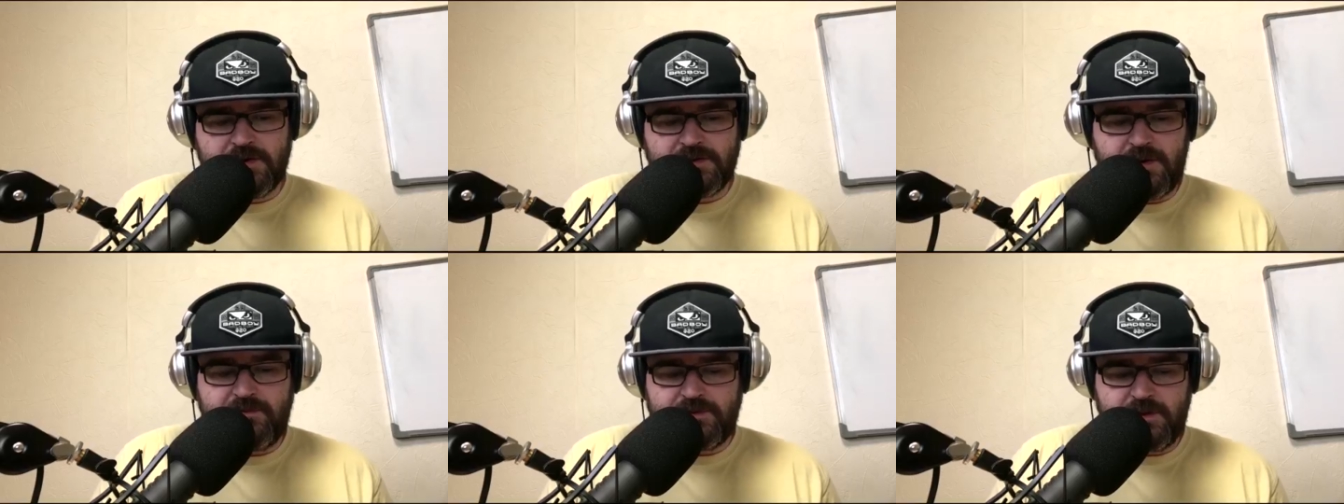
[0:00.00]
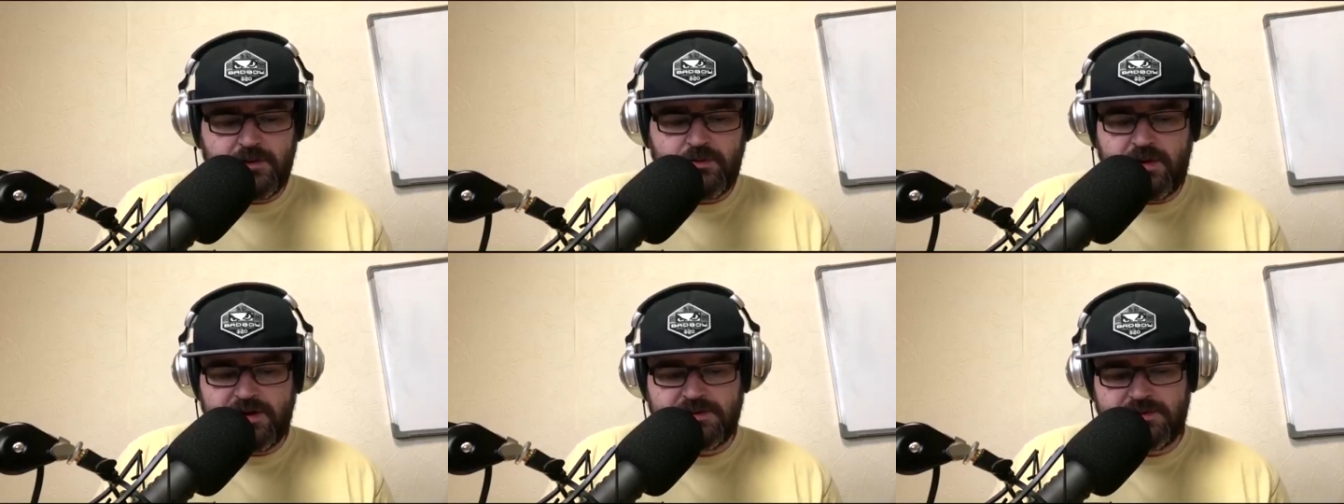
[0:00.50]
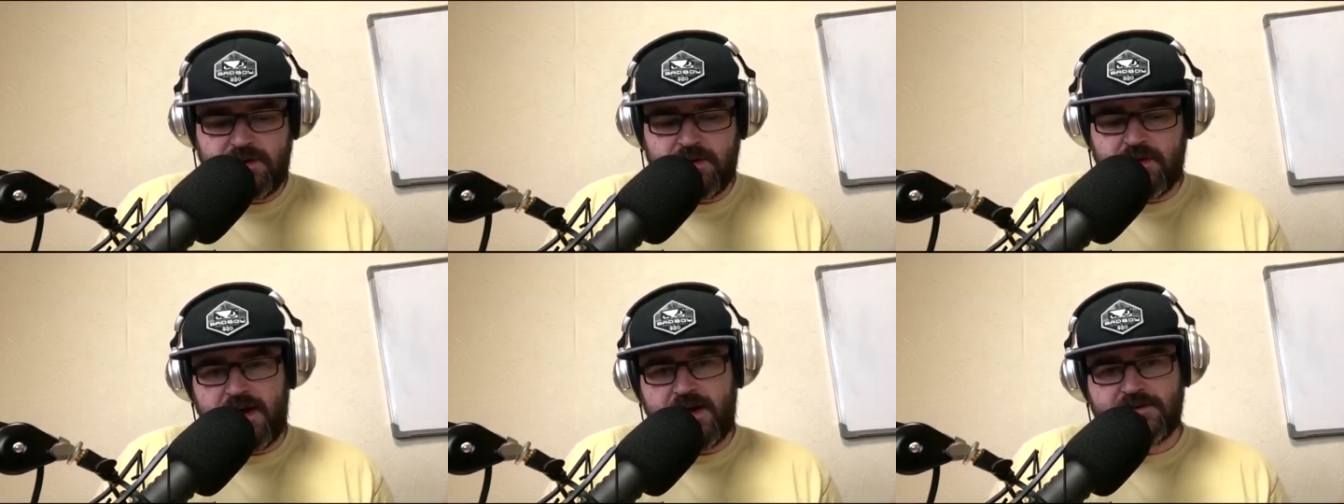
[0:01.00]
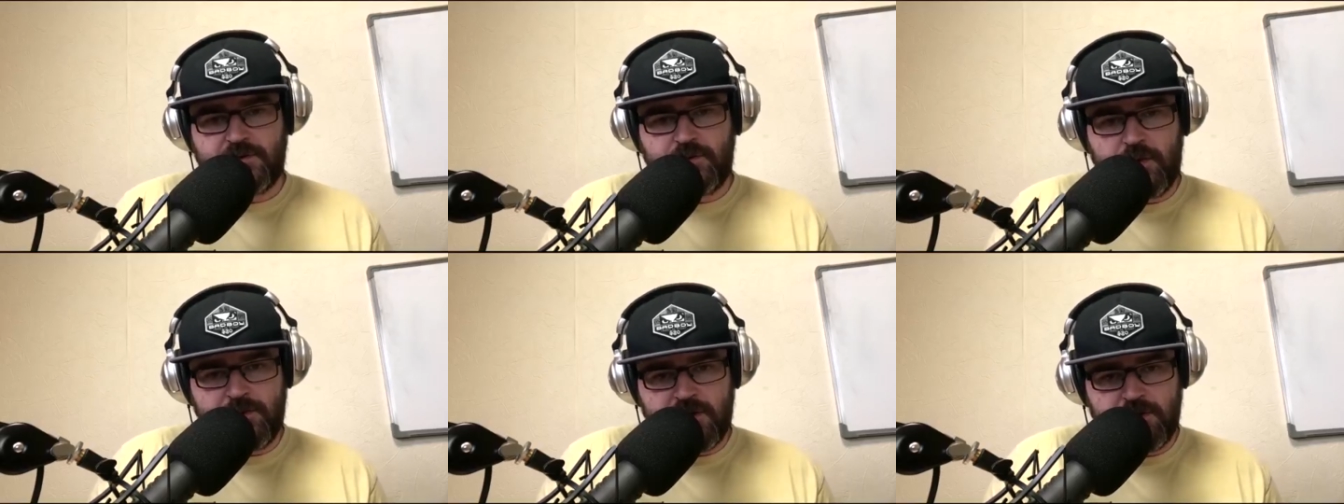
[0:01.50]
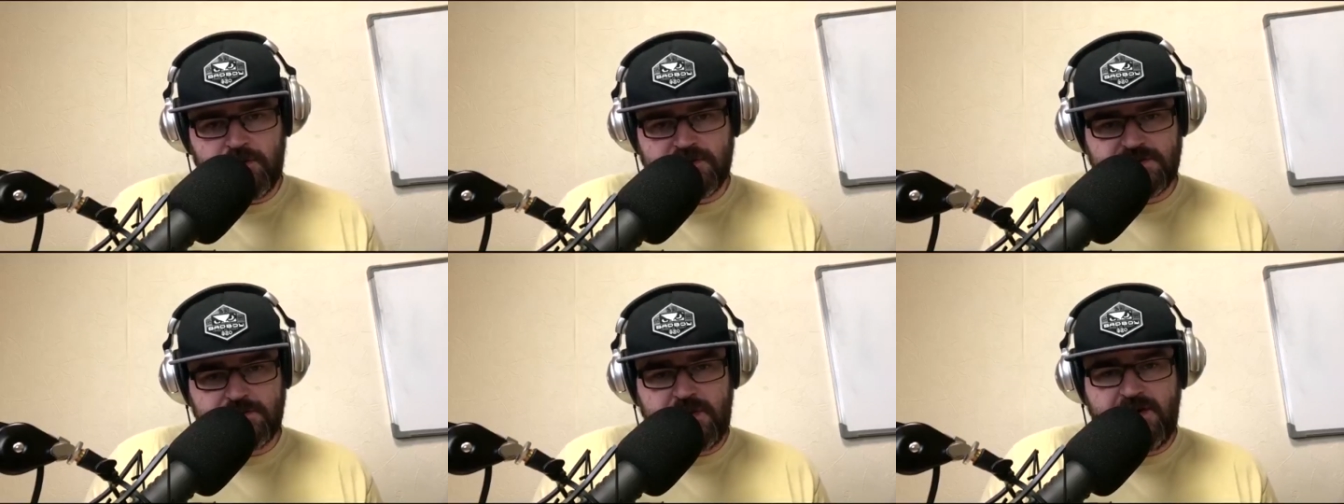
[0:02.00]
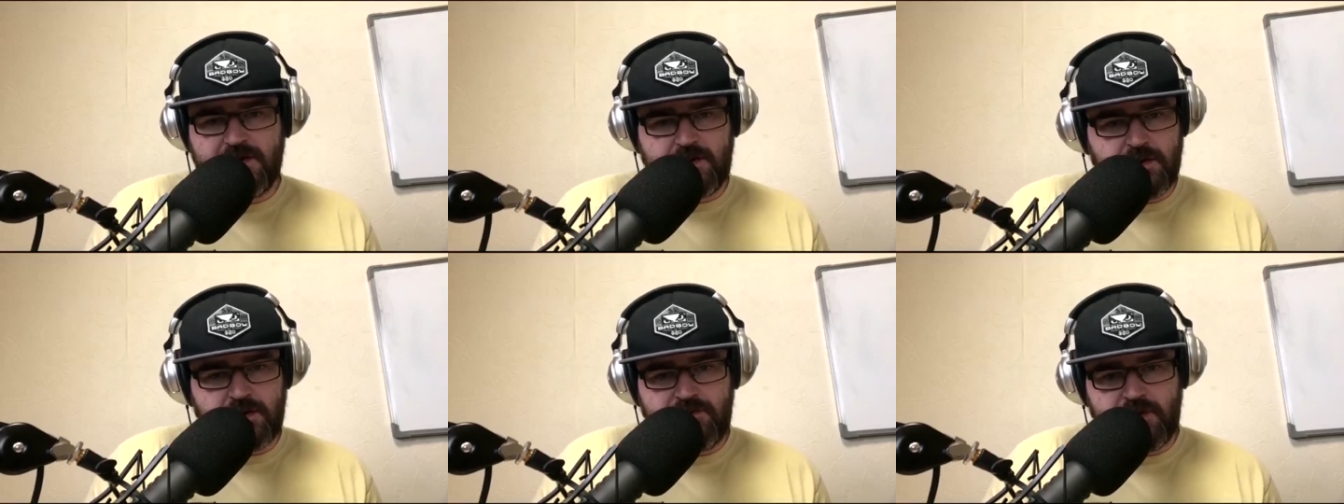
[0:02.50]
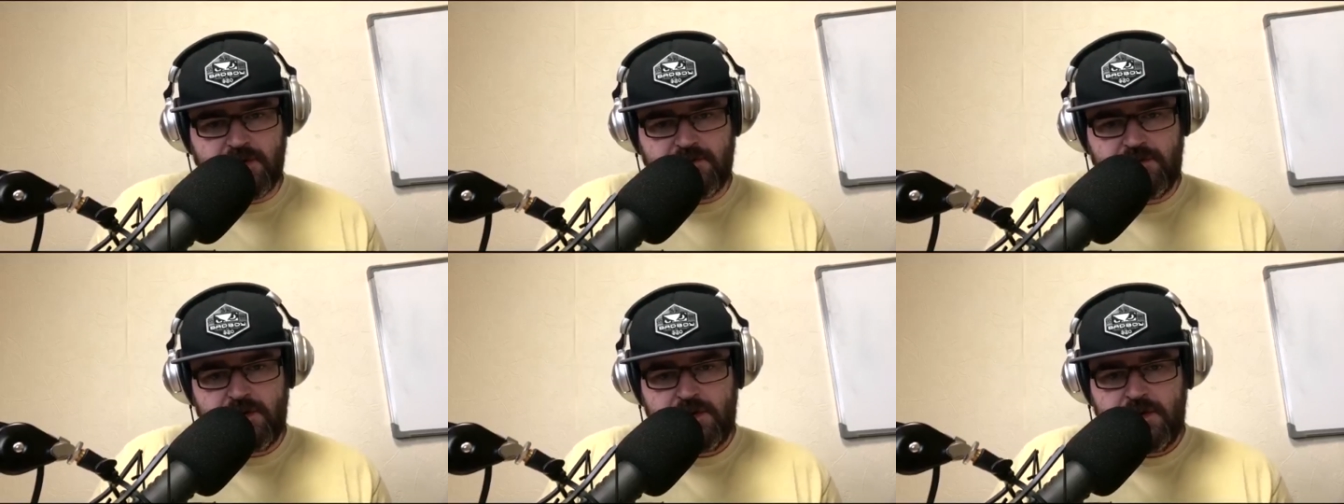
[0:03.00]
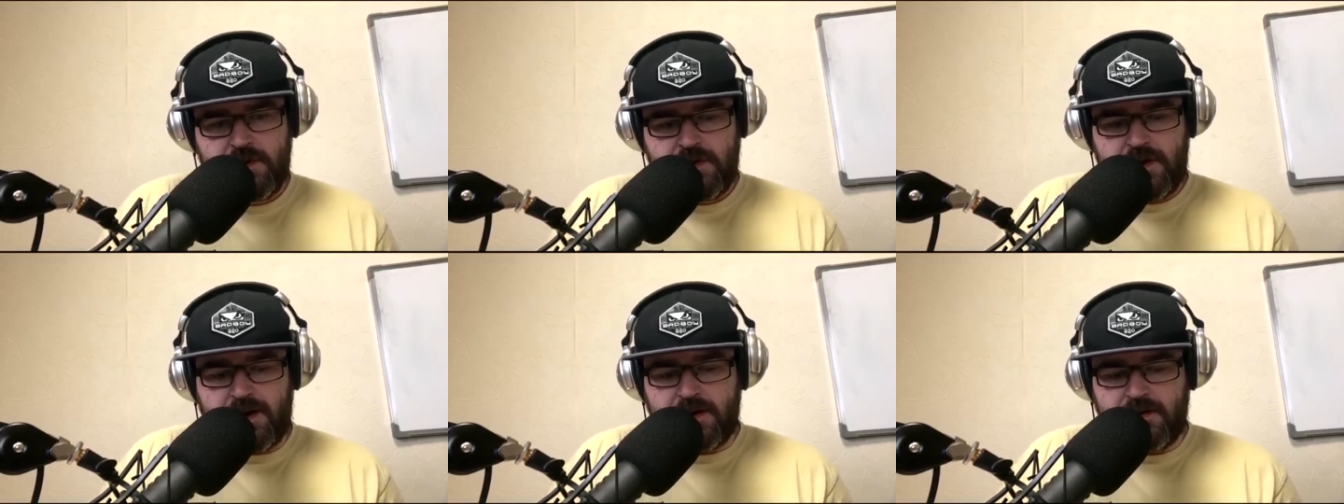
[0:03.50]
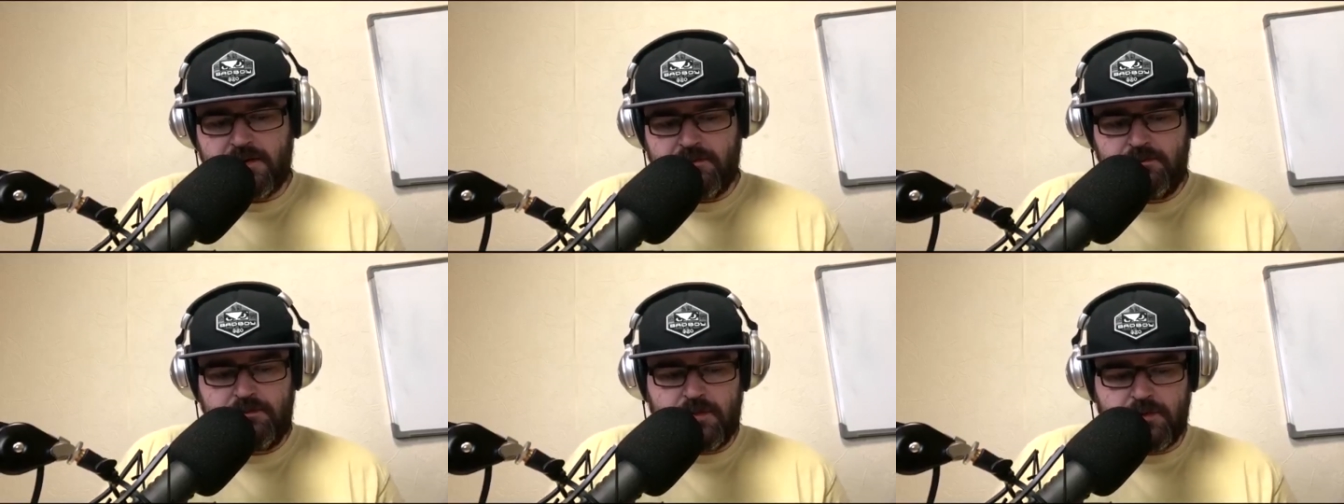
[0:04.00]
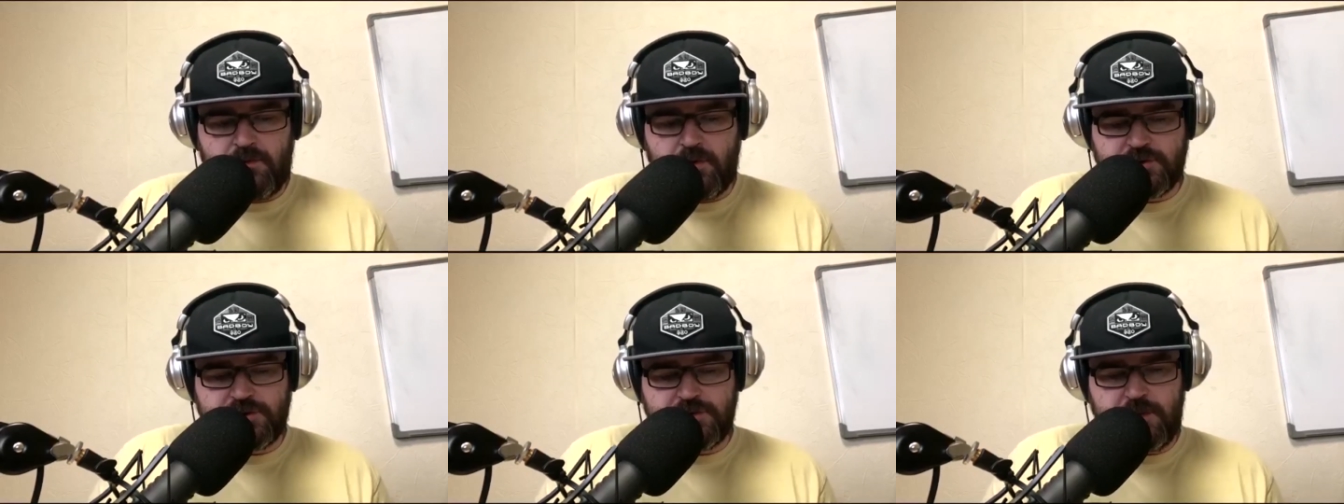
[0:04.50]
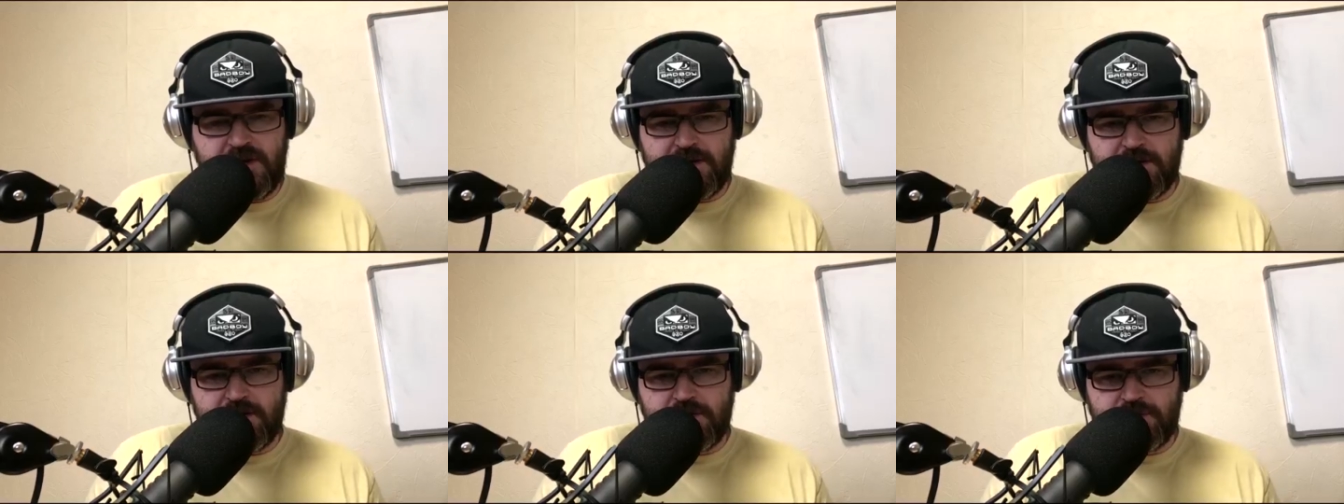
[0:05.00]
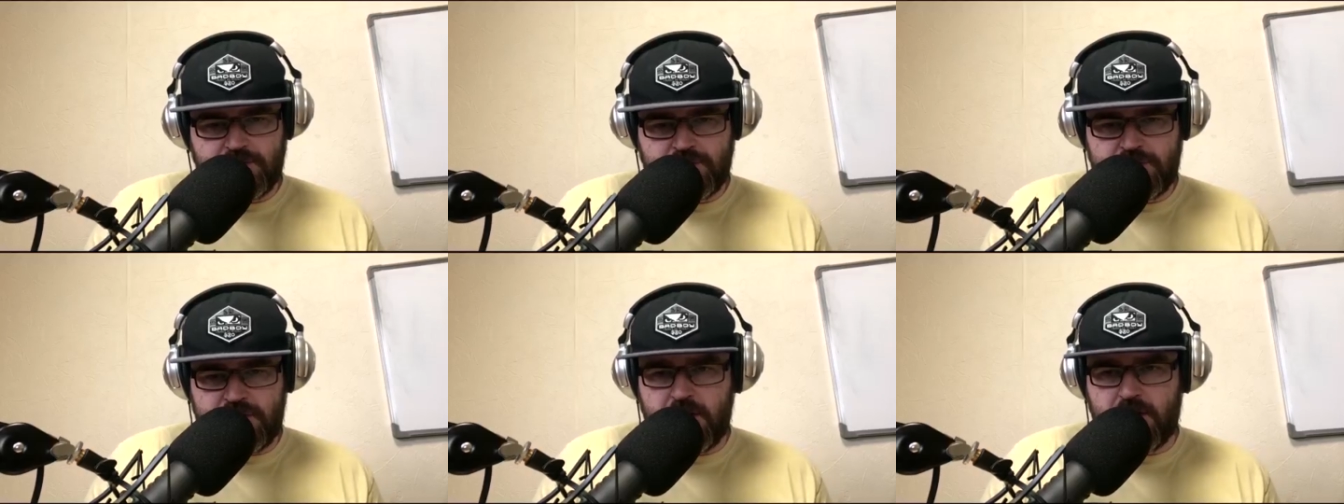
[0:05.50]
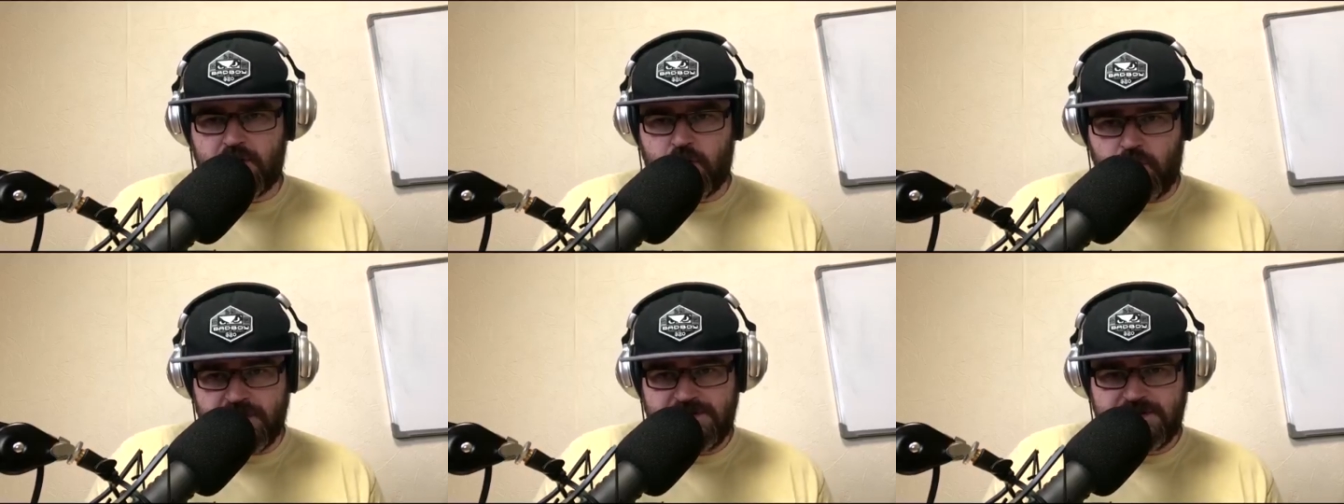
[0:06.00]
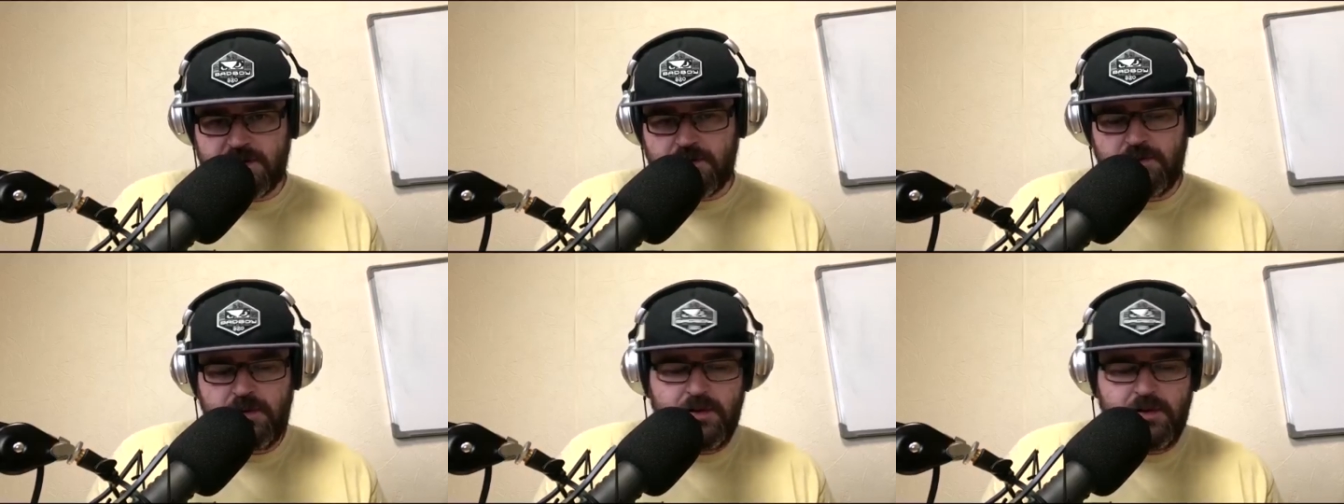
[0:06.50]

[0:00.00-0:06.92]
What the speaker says: obviously Nunes, they're the last two women Nunes has beat at 35, and of course she's beaten GDR twice now.